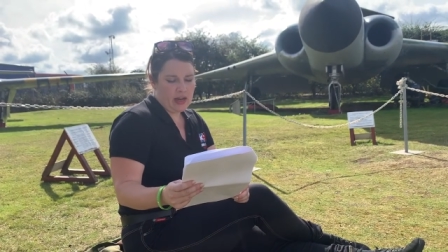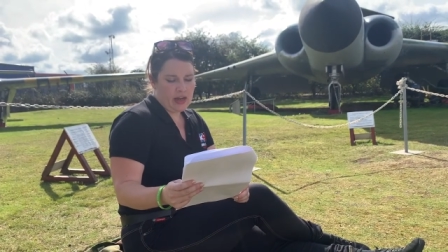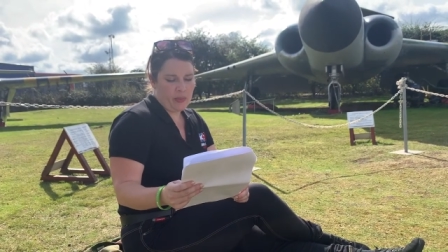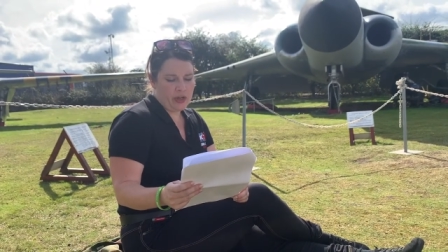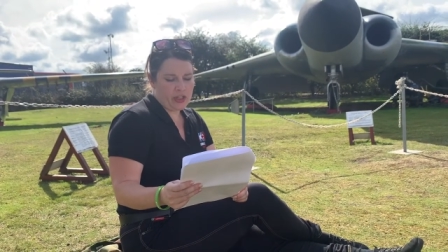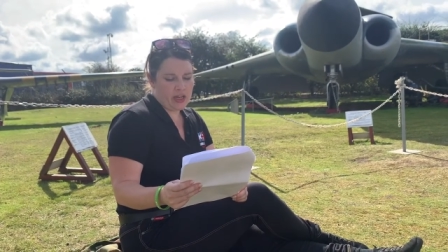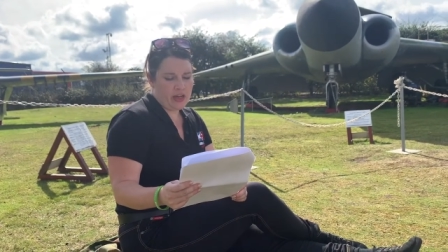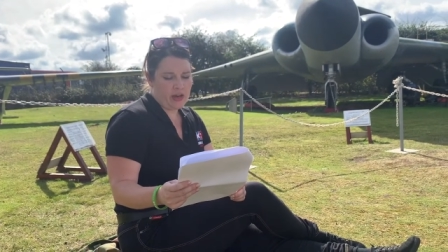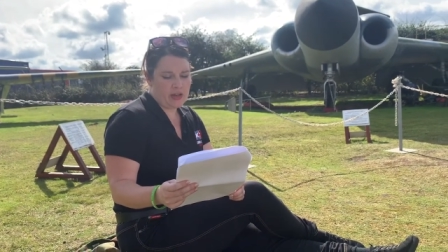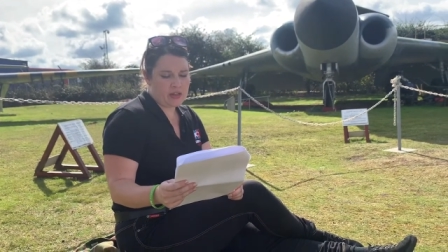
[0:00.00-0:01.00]
in which he
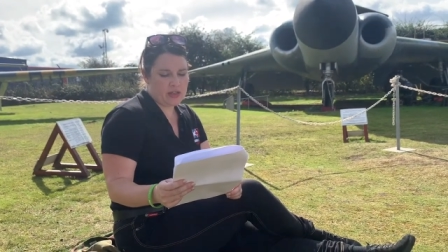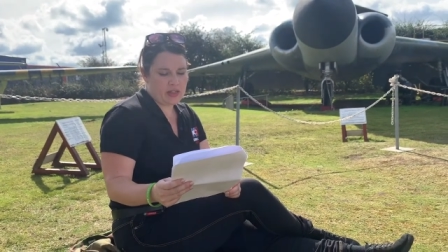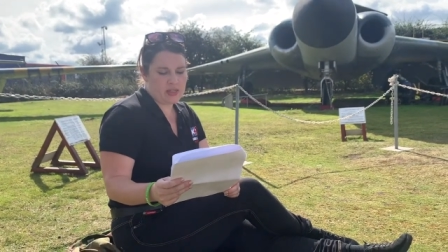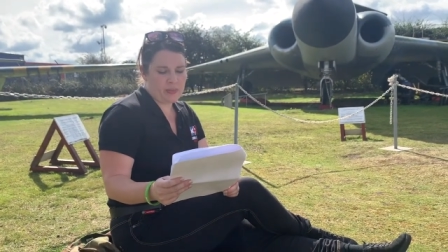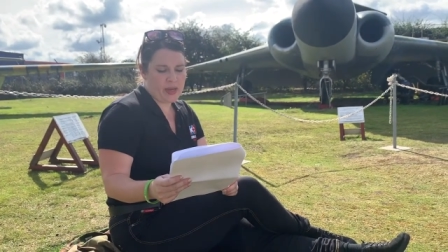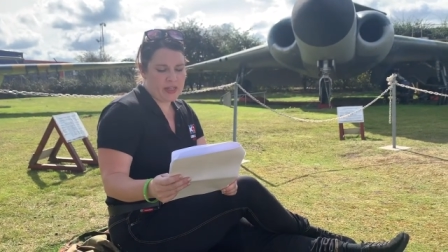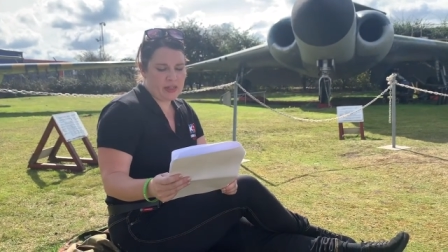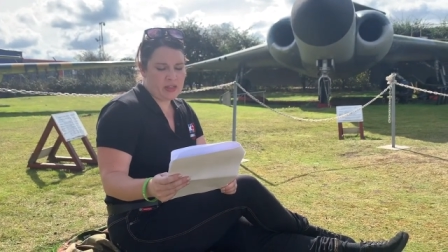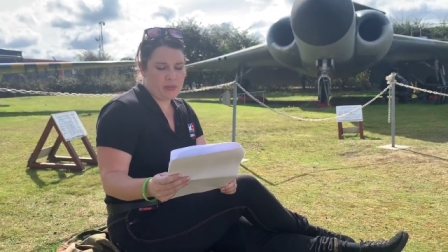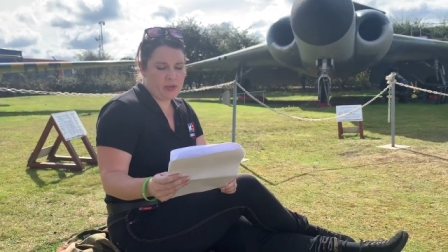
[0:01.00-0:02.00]
asked, is it better
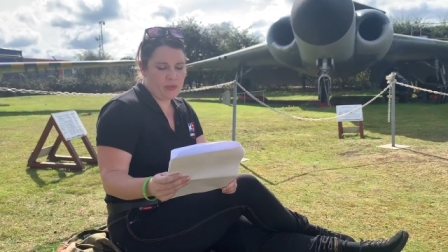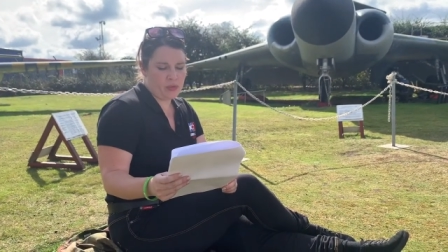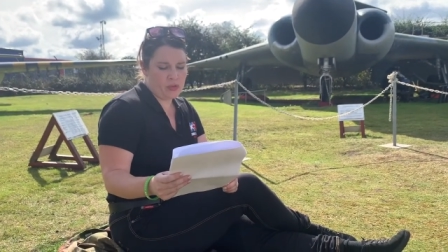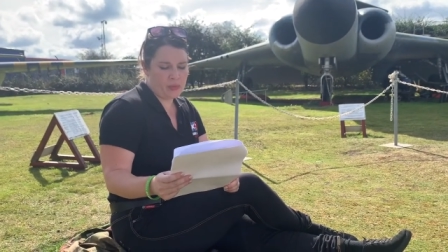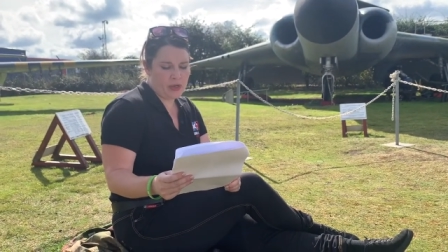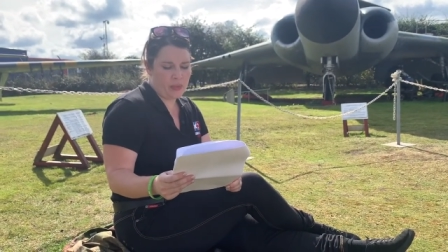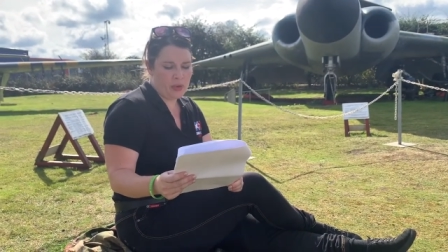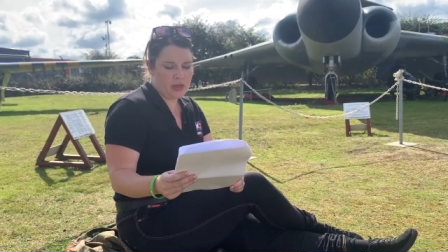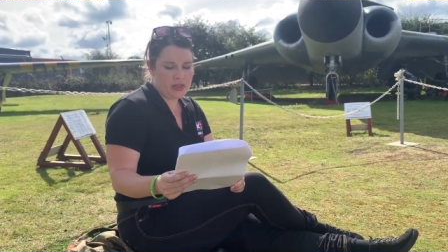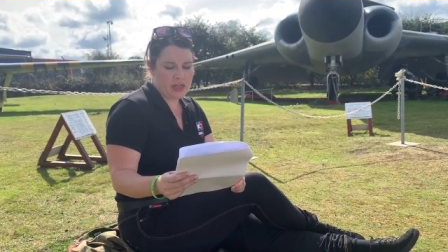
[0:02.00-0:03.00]
to be ruled by
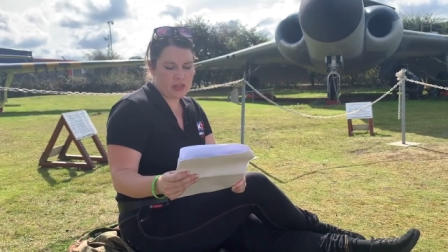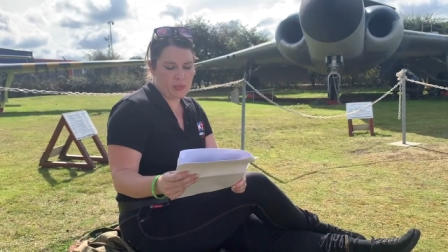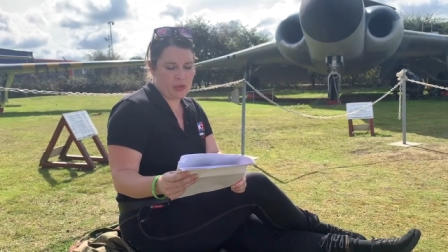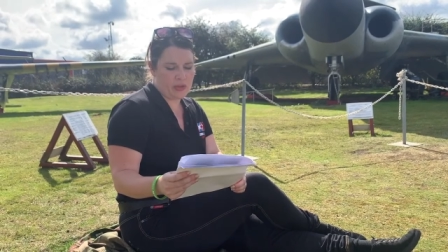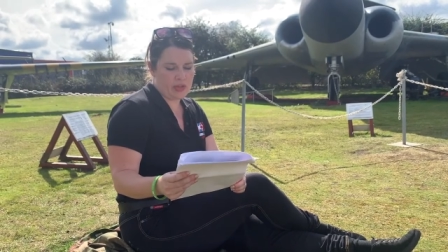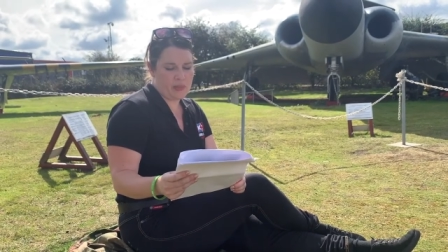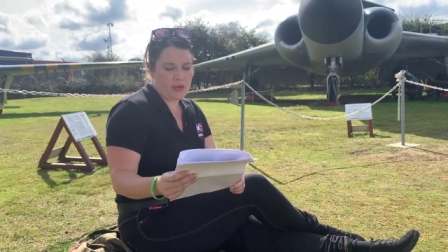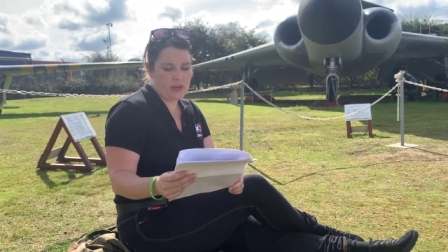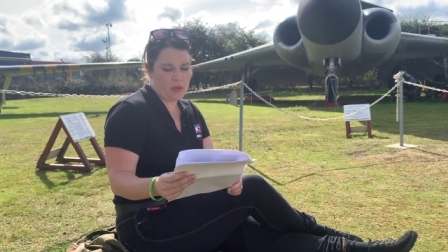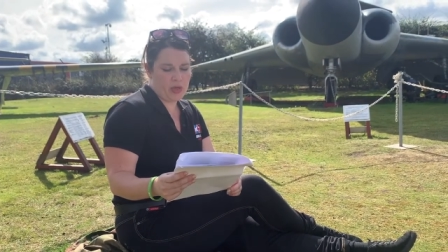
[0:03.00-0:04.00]
one despot than
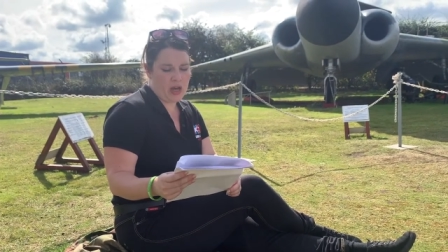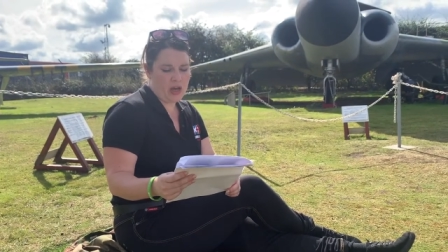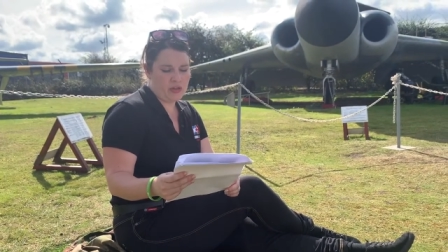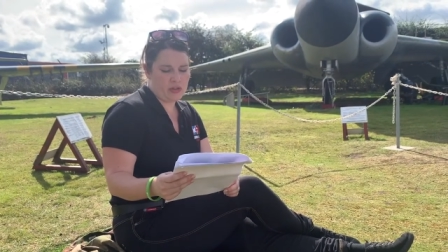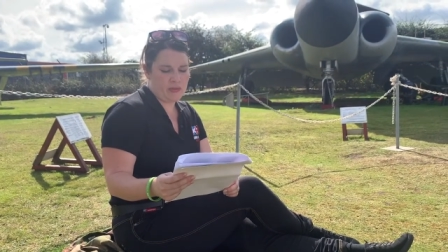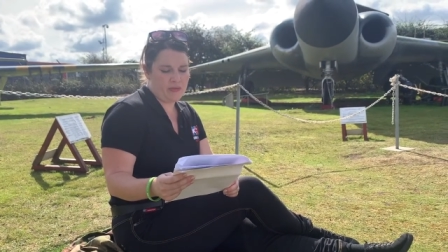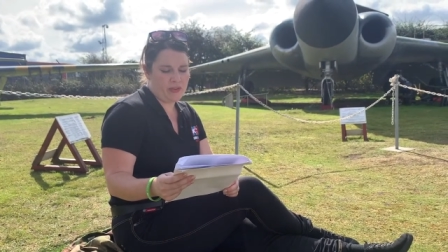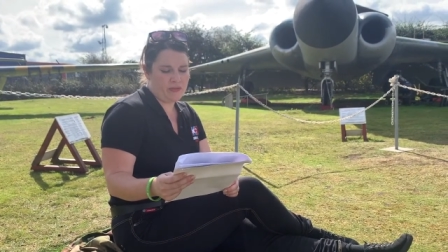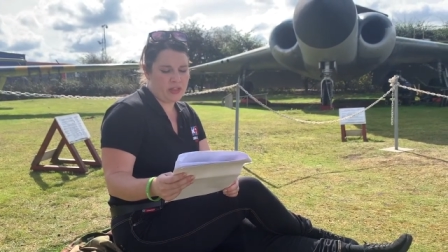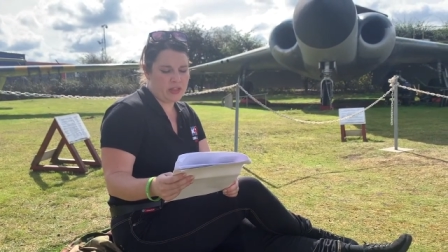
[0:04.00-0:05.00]
by
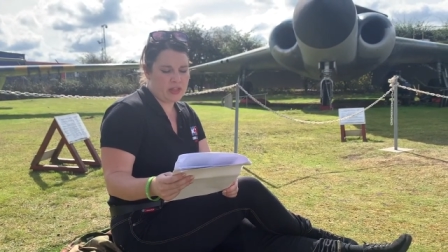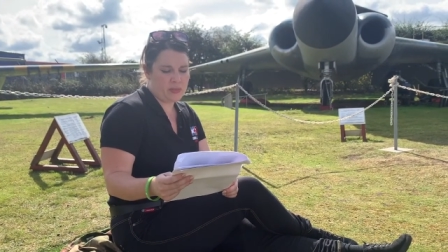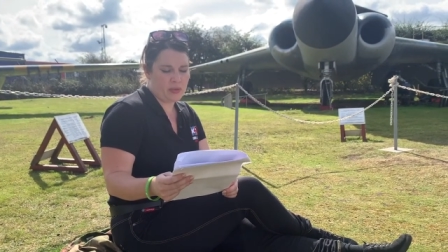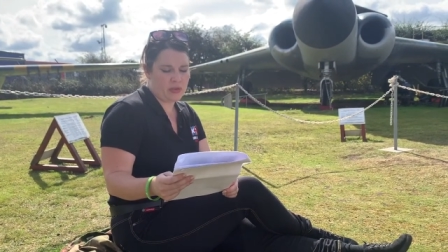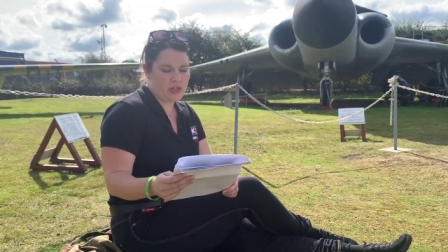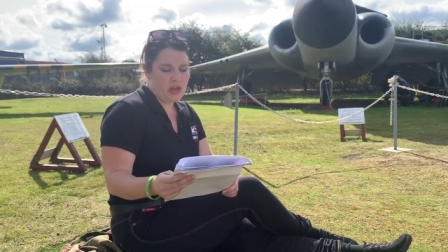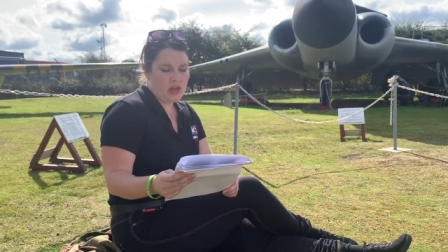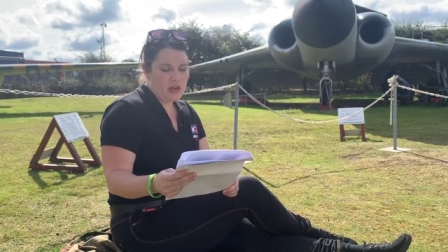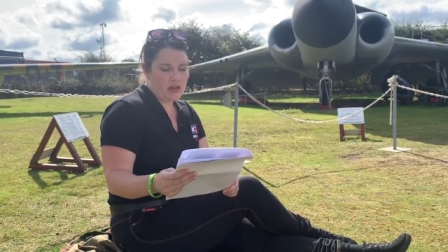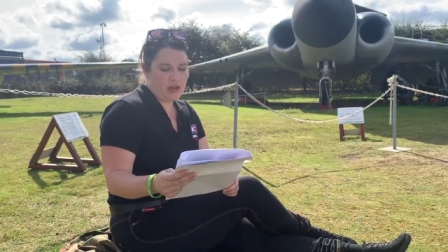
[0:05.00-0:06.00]
350 despots,
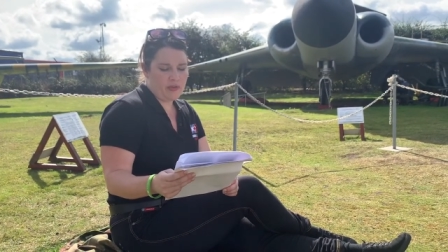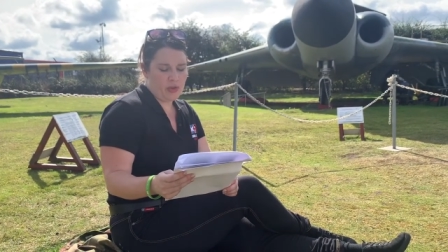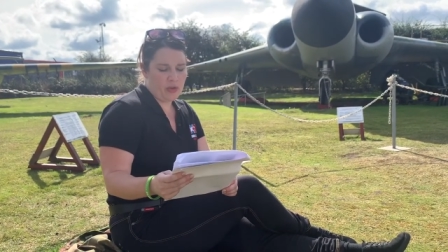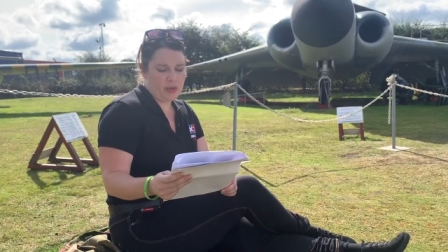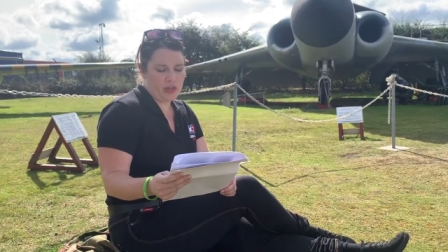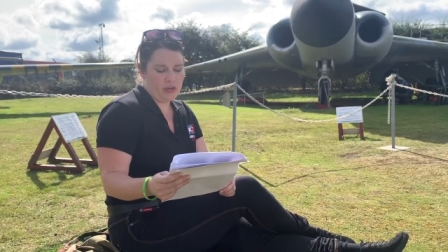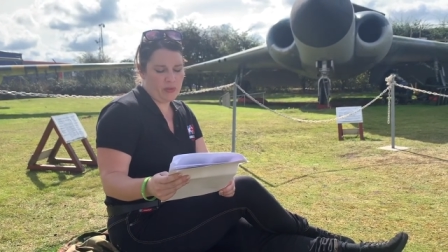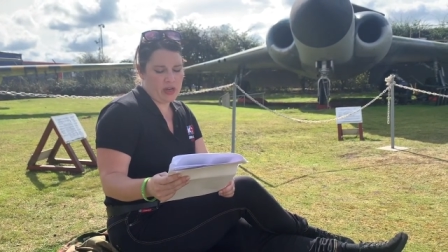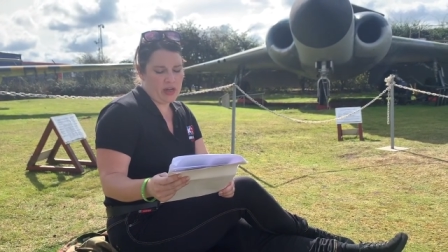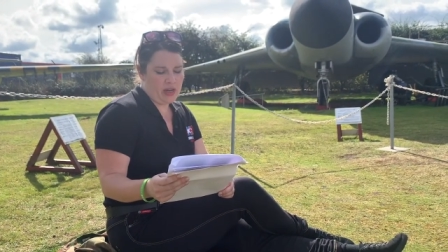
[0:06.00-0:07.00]
none of whom can
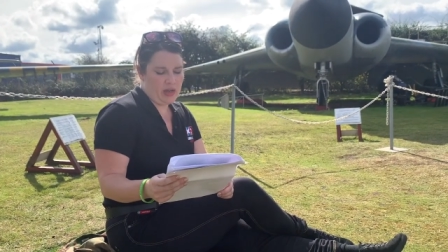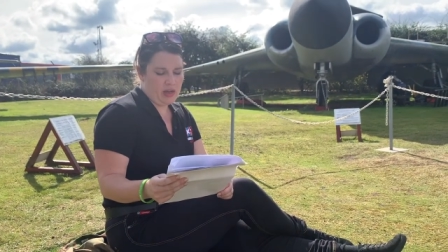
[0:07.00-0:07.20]
agree?